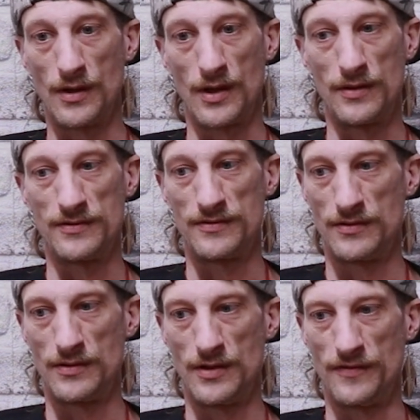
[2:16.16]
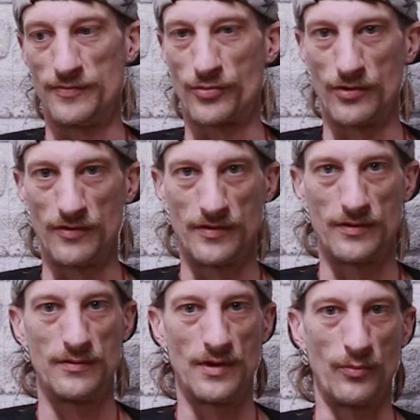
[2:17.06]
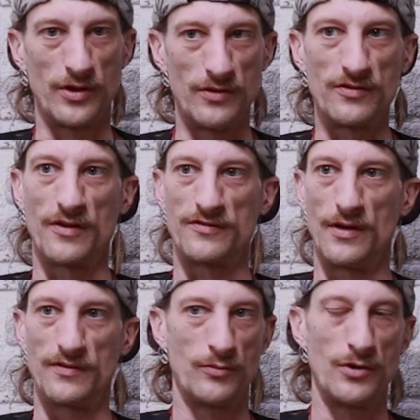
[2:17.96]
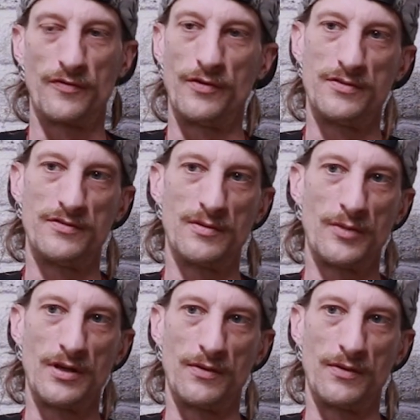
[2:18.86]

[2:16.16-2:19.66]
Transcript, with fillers: And if it's proven and we use it ourselves, then we offer it to somebody